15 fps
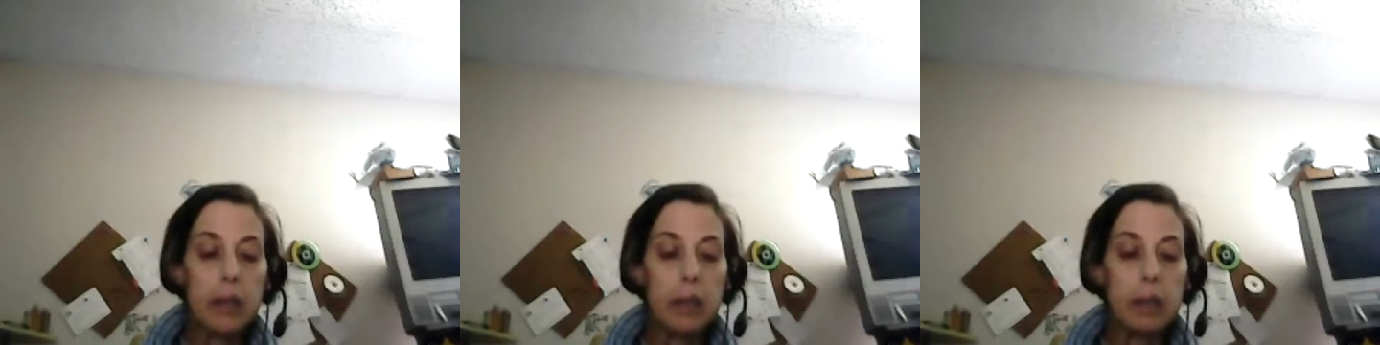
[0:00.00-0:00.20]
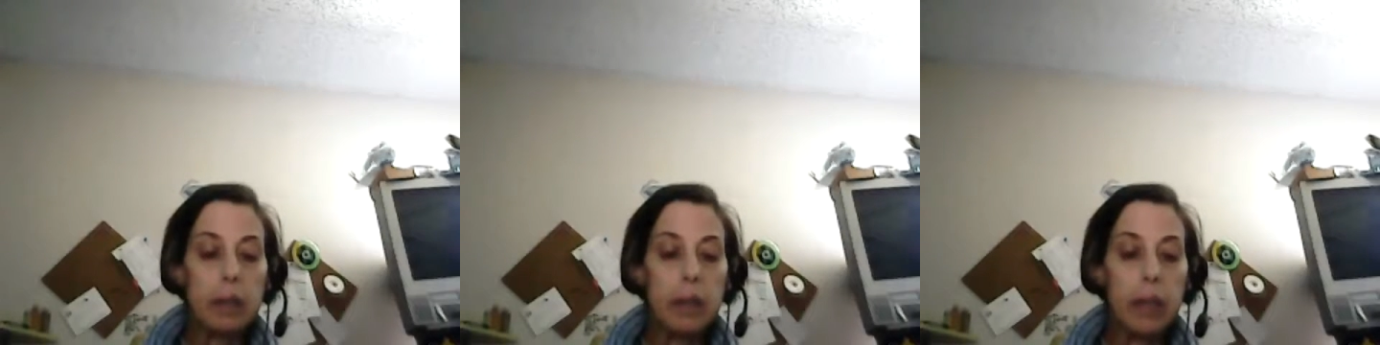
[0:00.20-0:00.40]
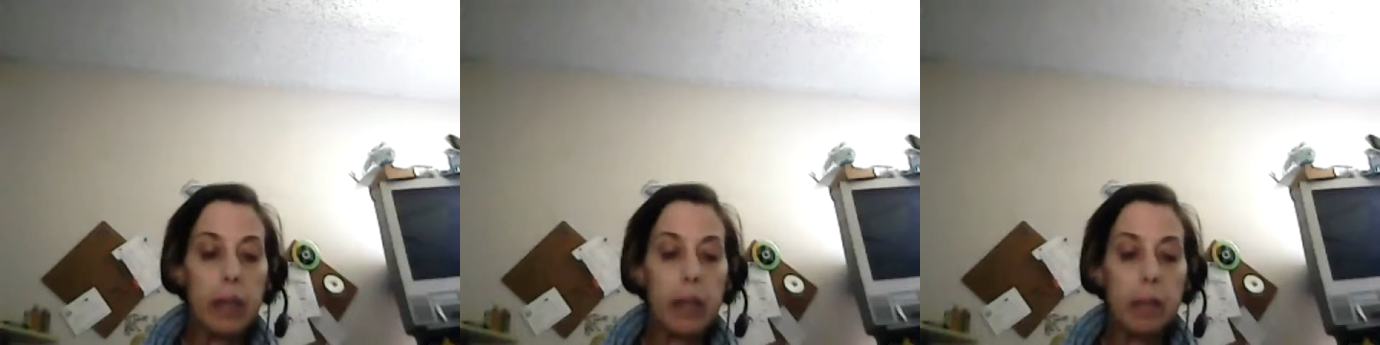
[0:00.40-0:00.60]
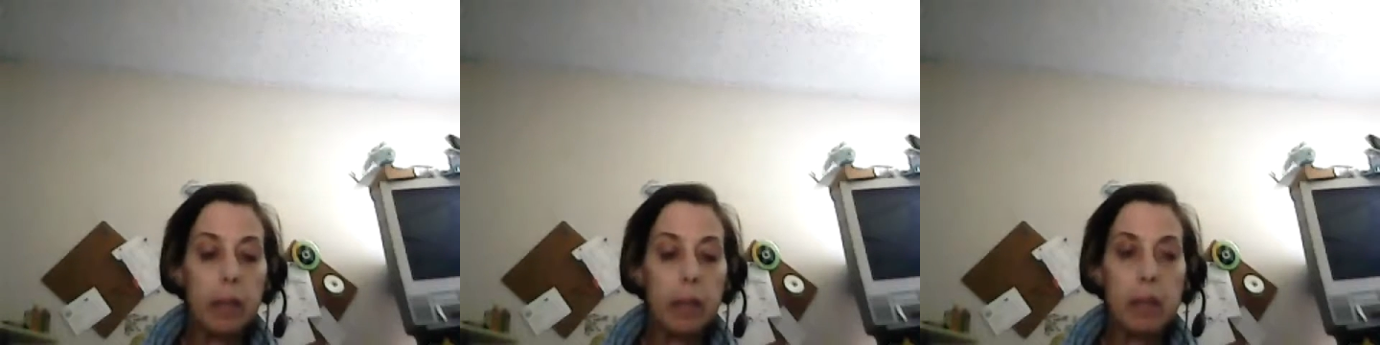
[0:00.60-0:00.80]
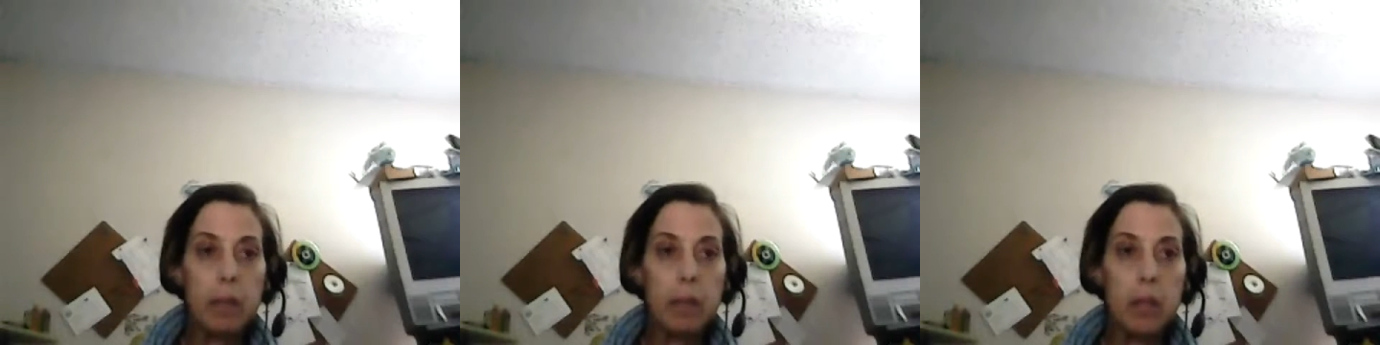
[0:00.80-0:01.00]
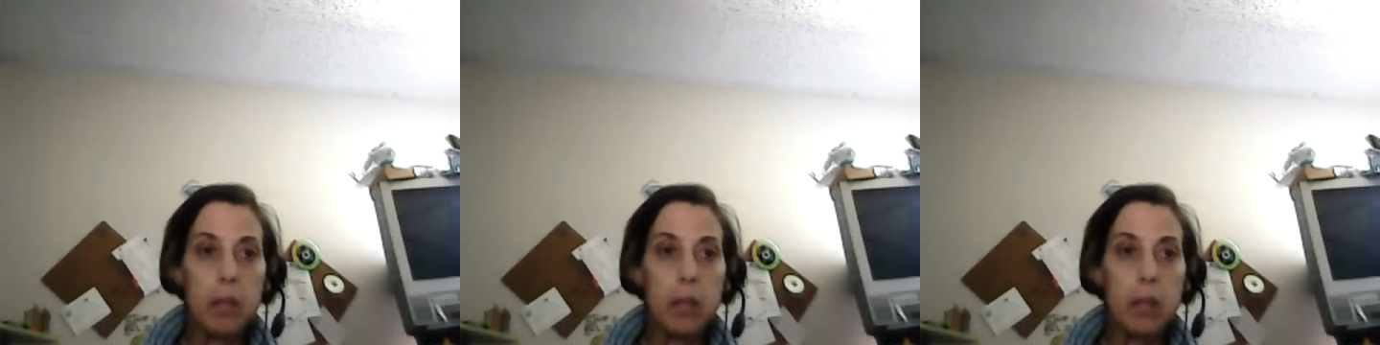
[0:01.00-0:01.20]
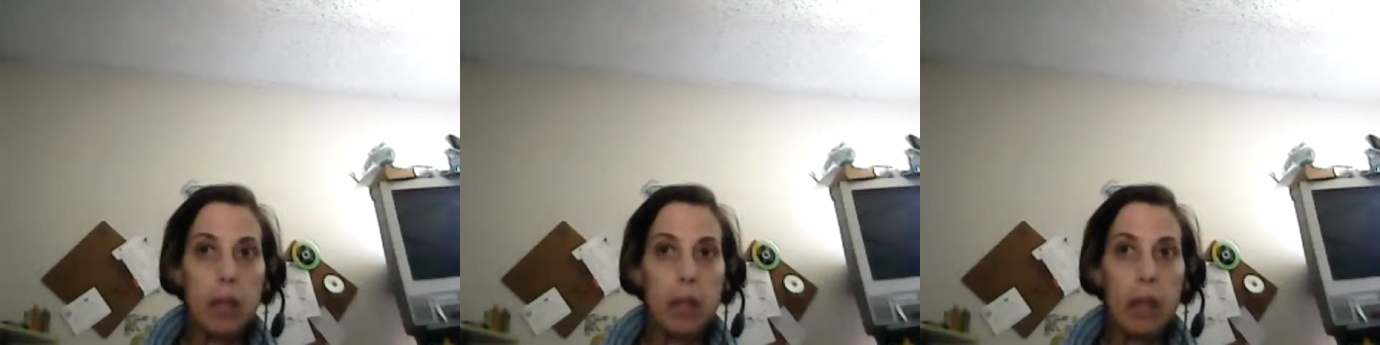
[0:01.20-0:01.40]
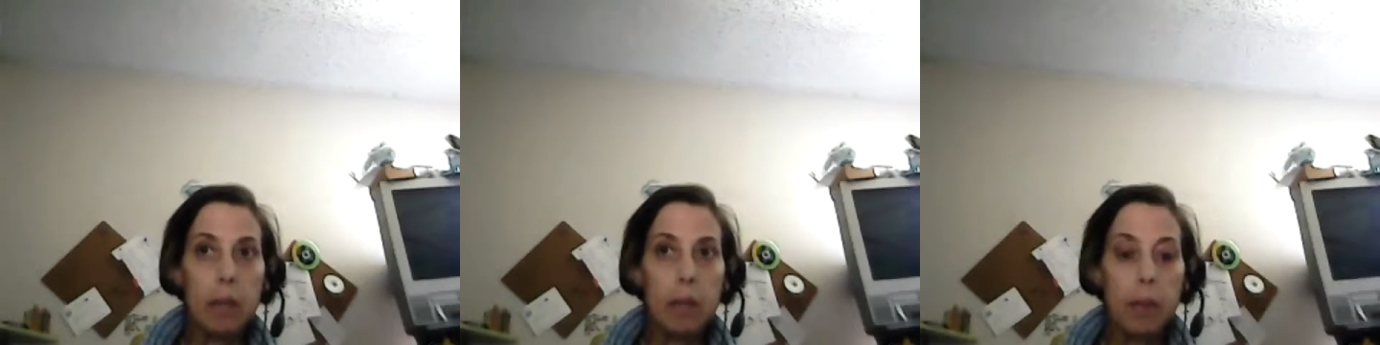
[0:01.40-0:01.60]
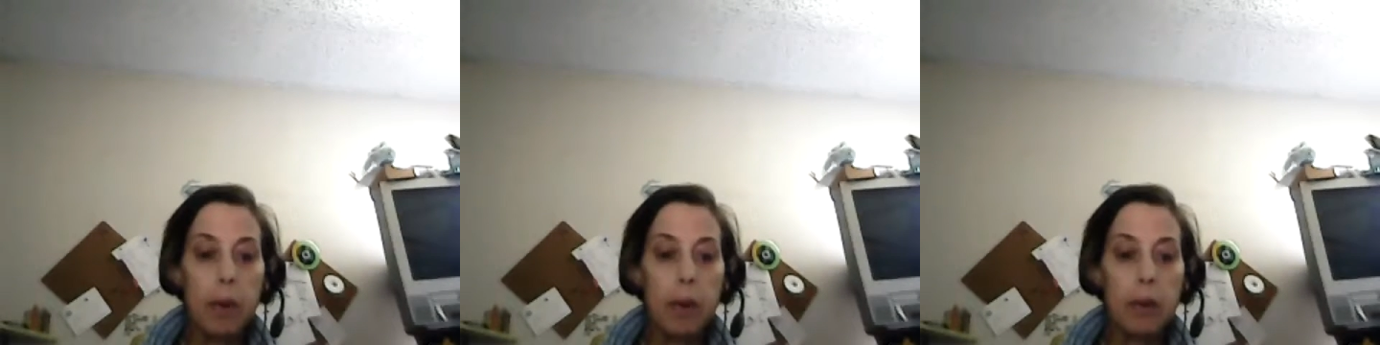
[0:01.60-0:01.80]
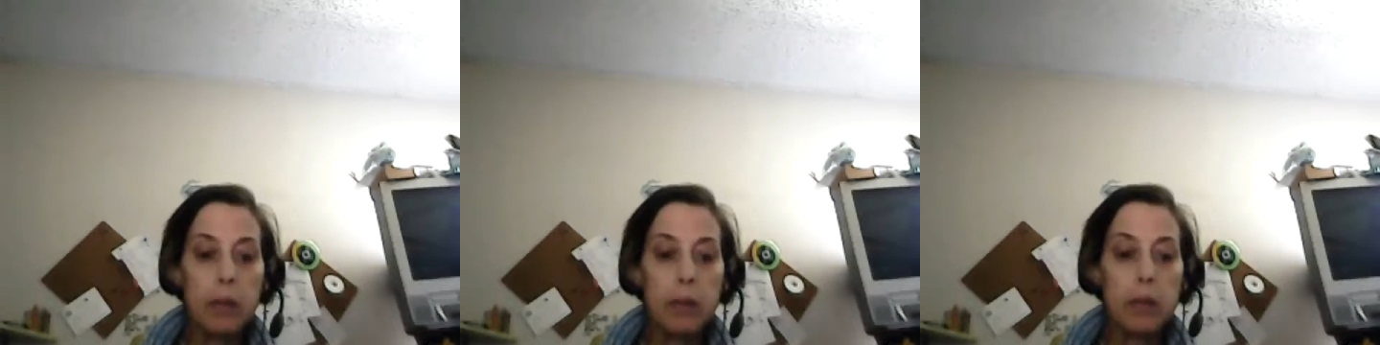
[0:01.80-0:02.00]
Anyway, as I mentioned in that
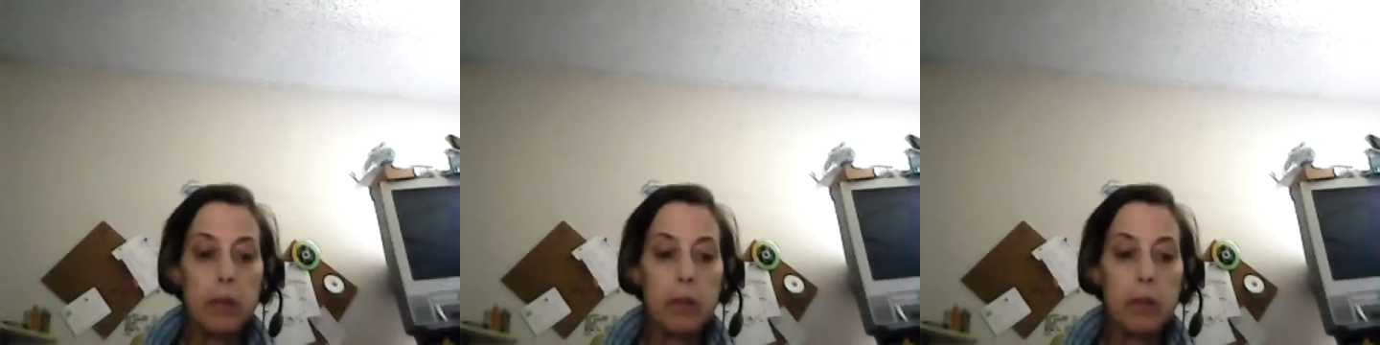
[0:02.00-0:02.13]
post,